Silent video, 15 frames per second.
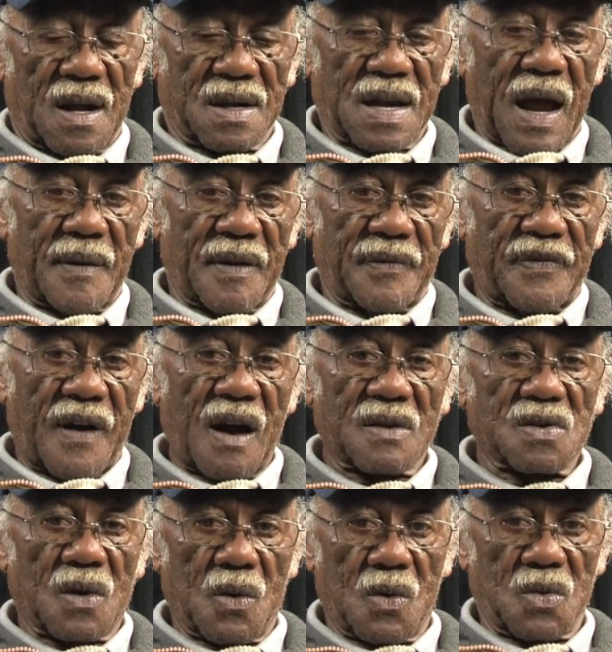of time in
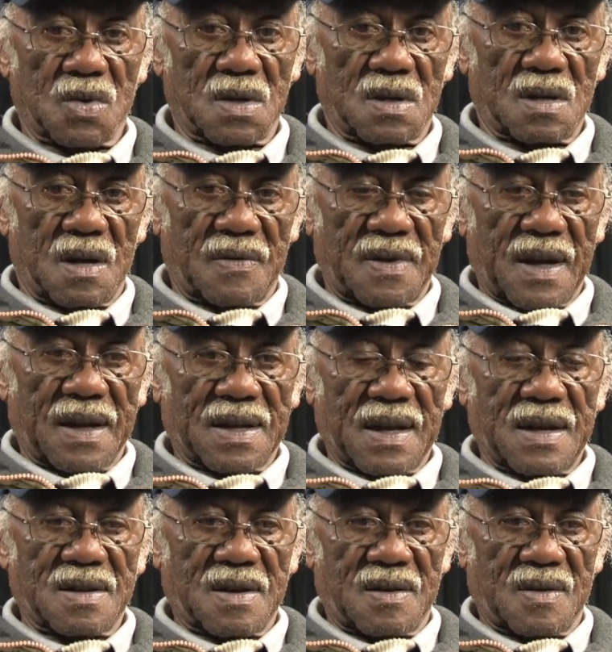foxholes and stuff like
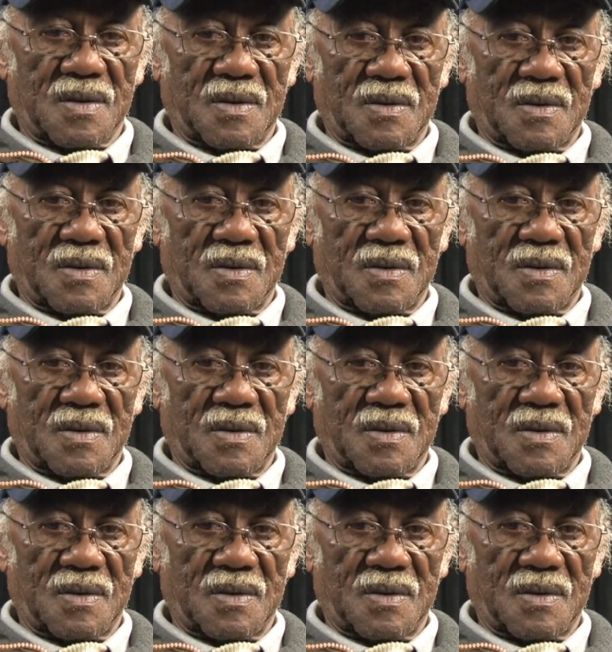that, you know.